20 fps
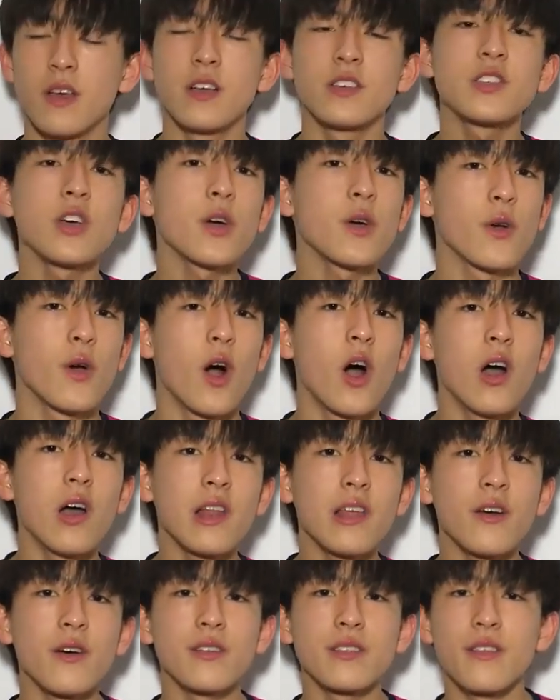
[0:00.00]
So,
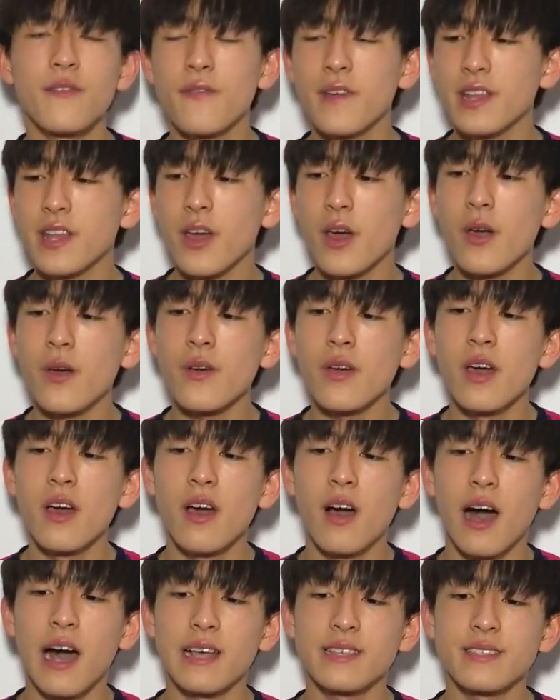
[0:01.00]
earlier on in the video,
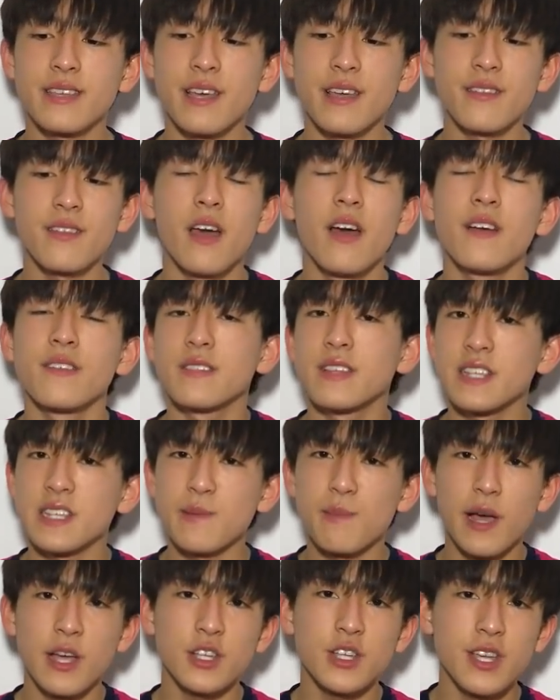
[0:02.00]
I said the
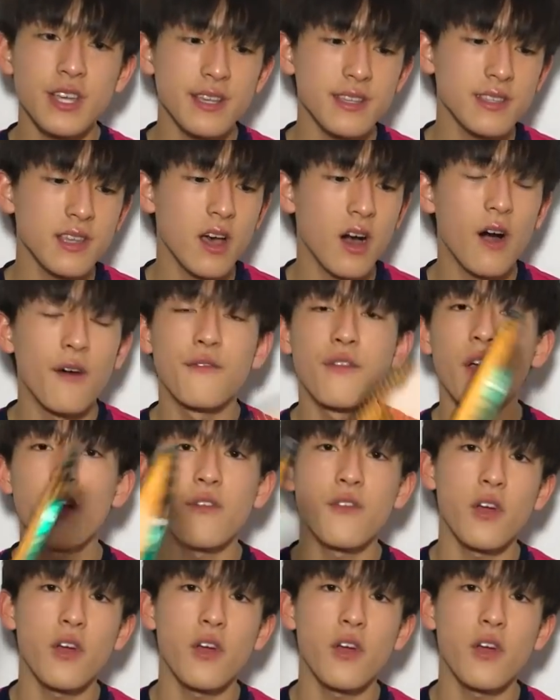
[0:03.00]
smashes are very,